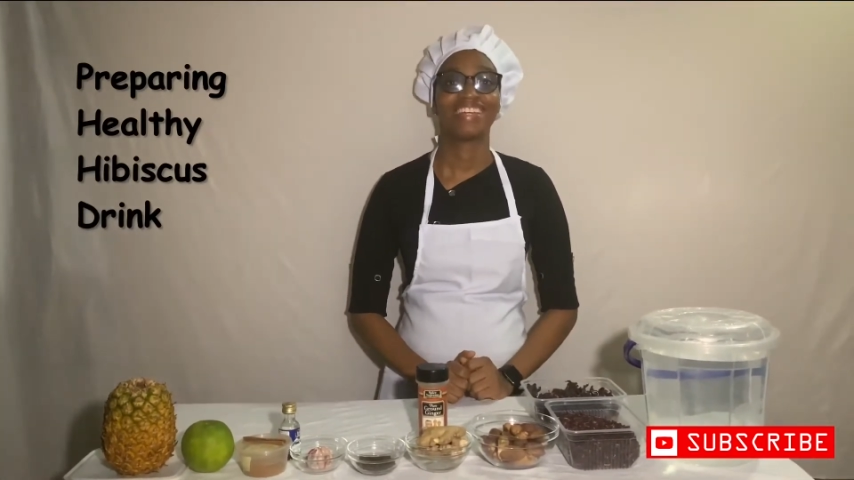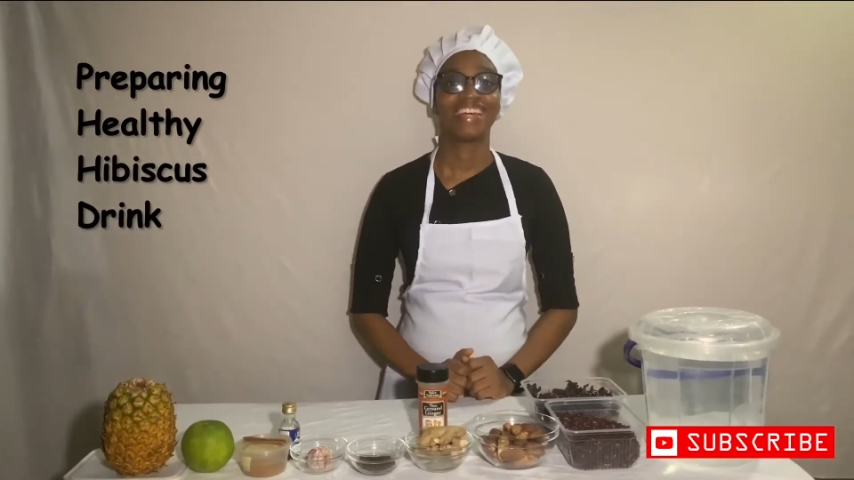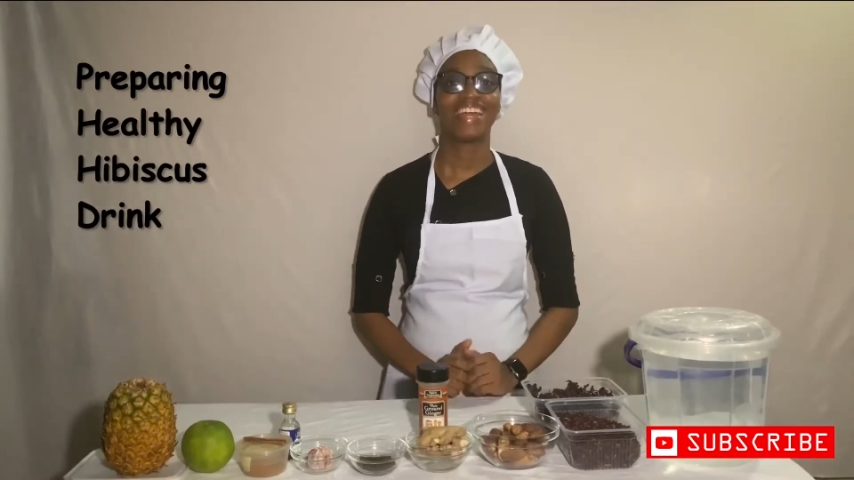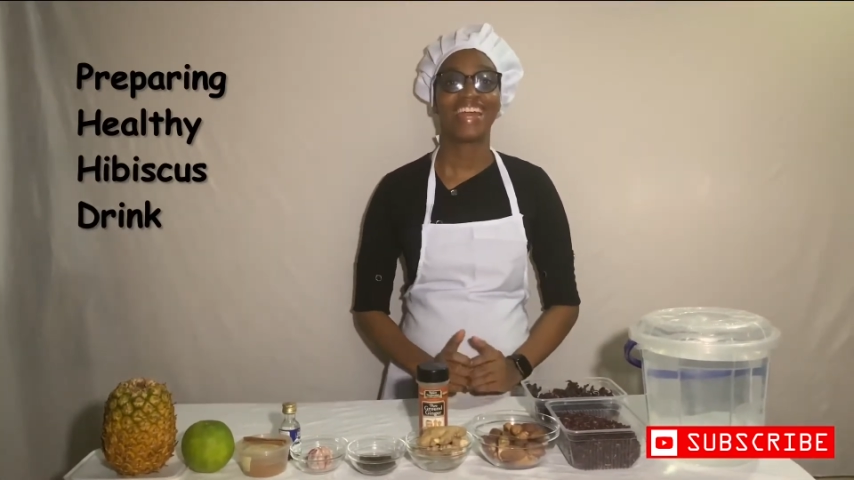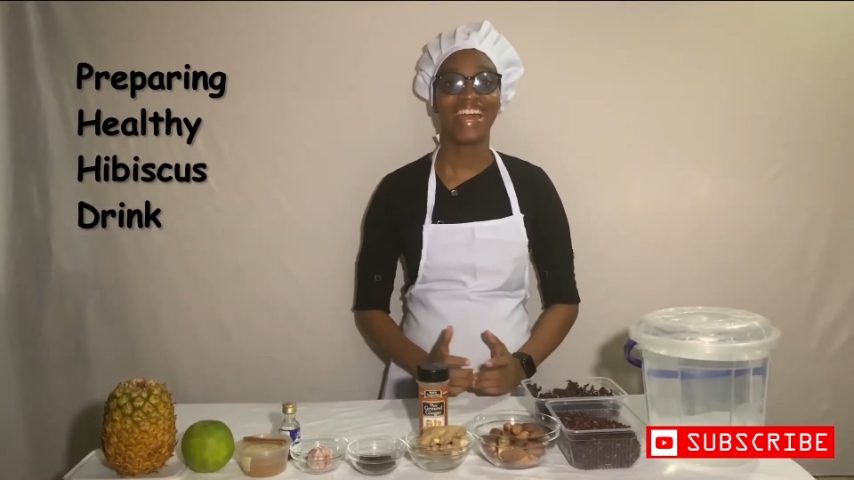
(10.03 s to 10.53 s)

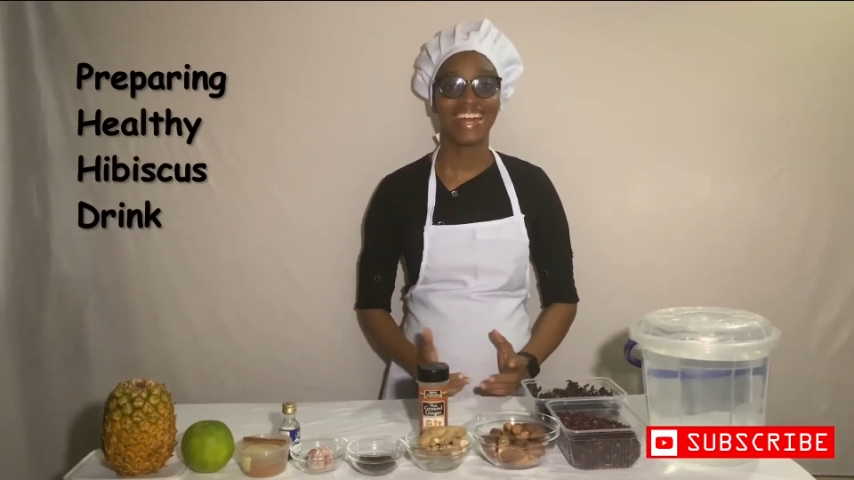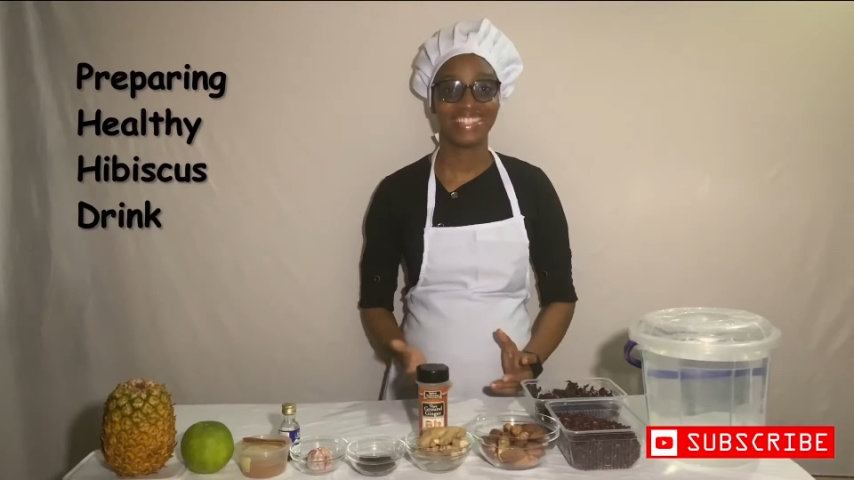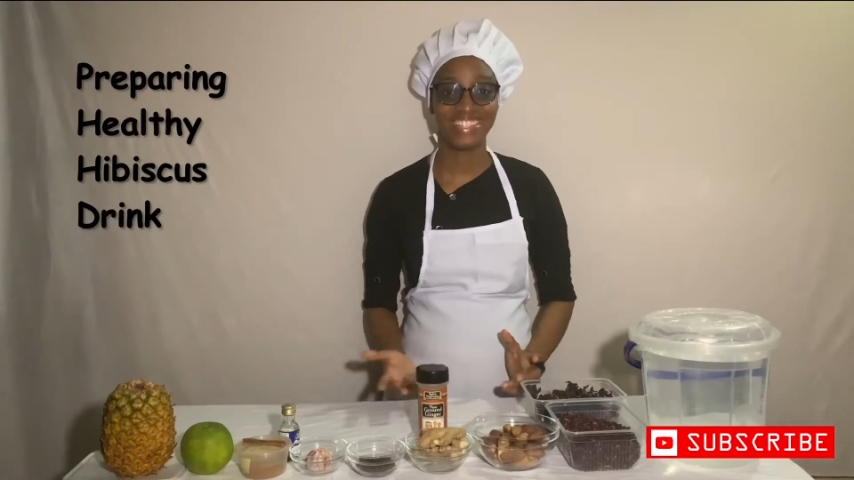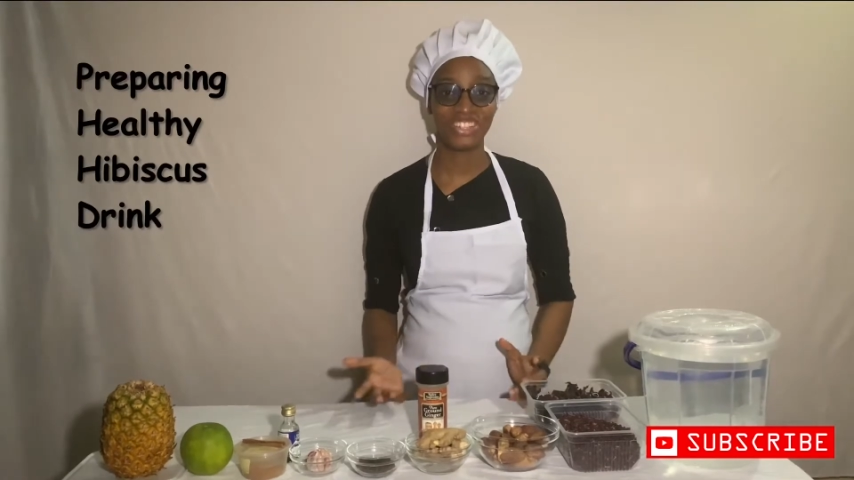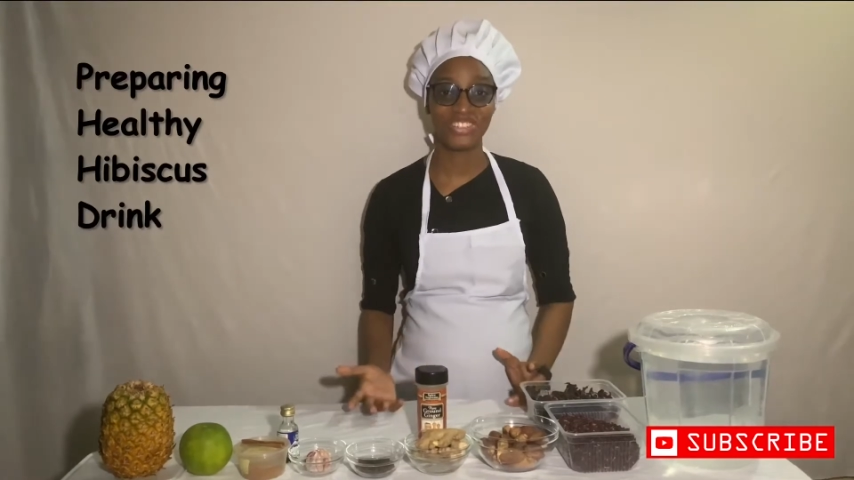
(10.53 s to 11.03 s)
Here are
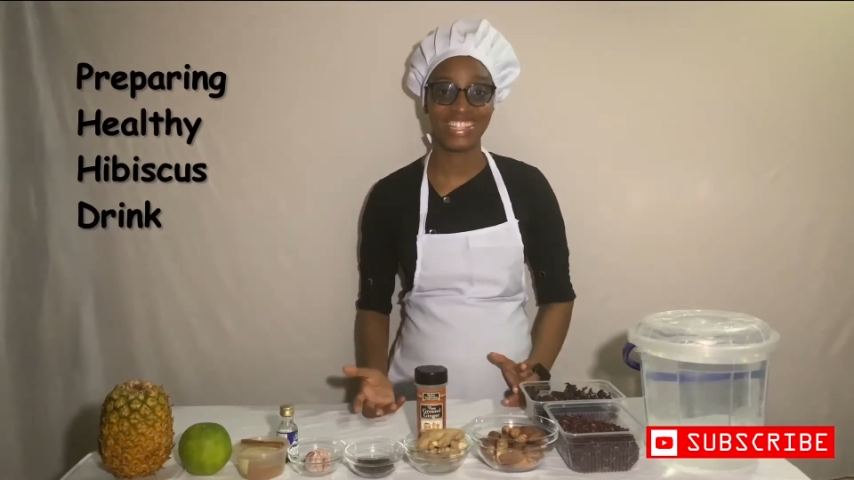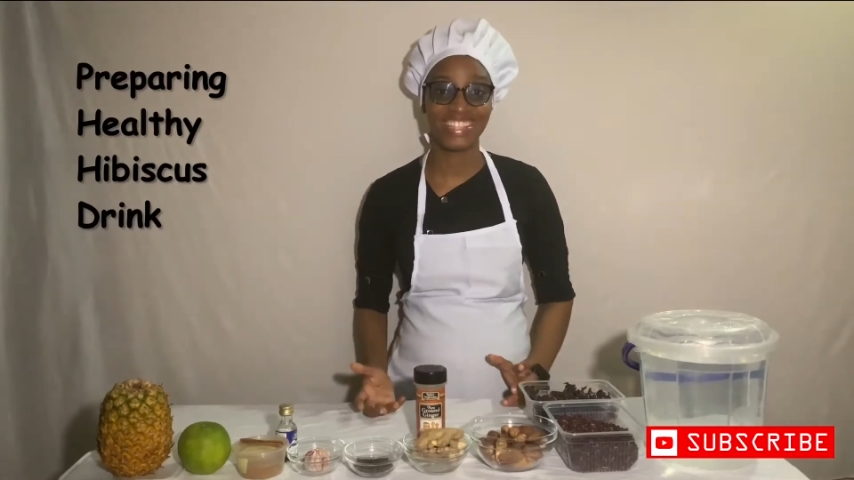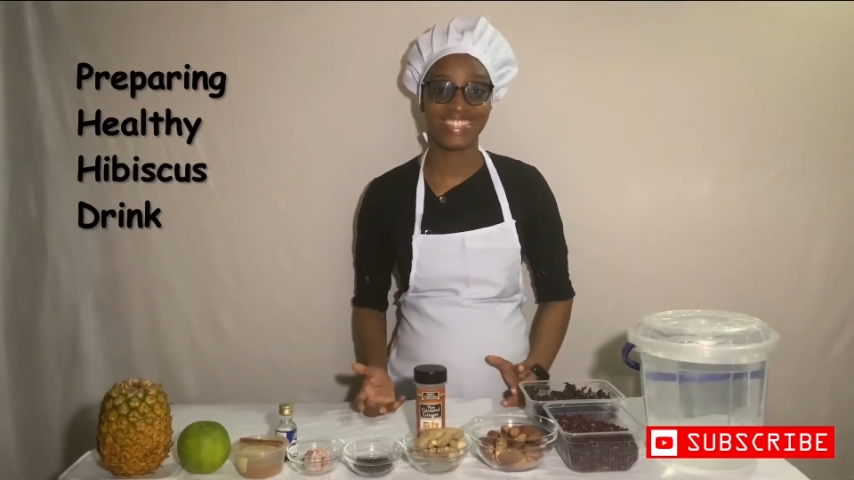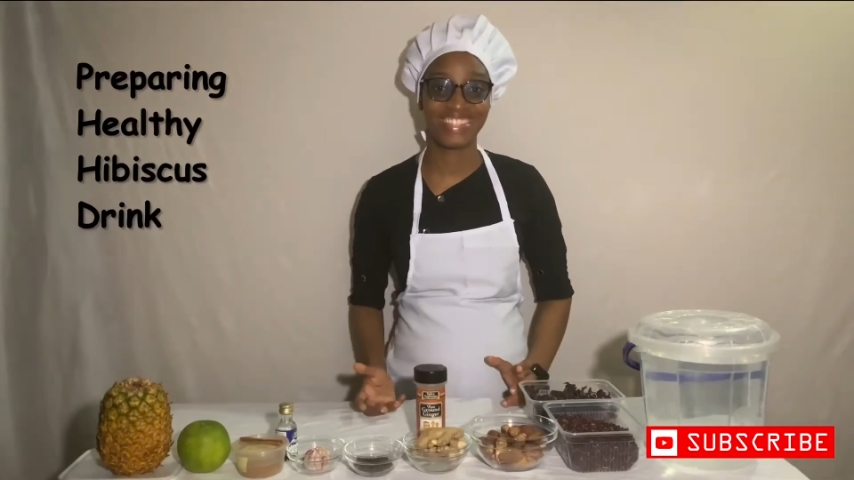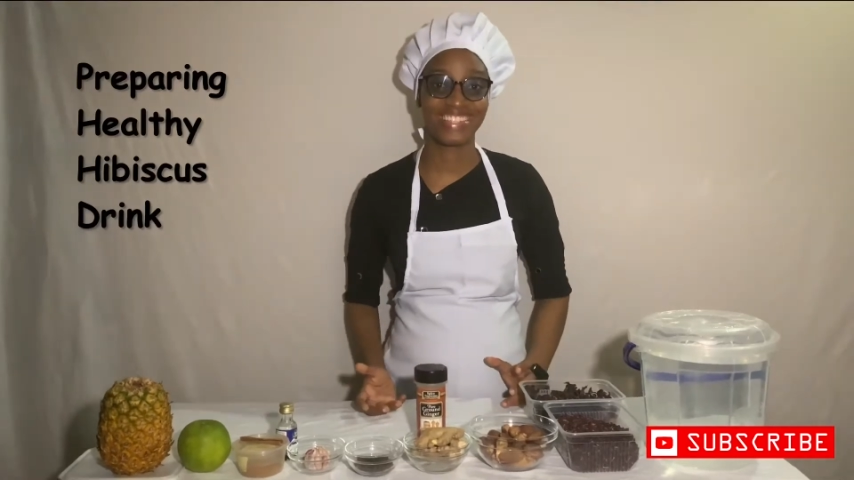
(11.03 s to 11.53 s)
the
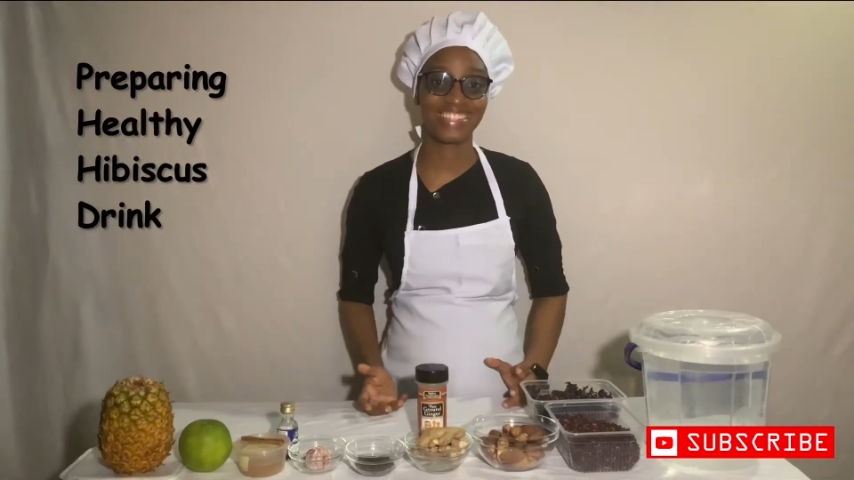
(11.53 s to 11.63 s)
ingredients.